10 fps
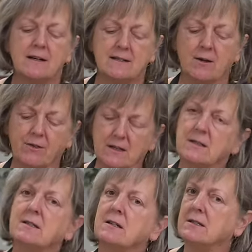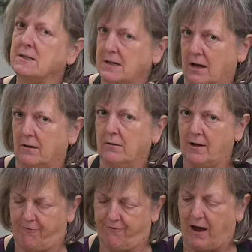So this is a subtle
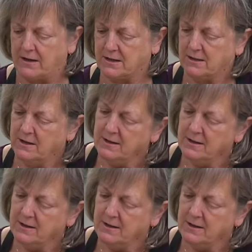effect.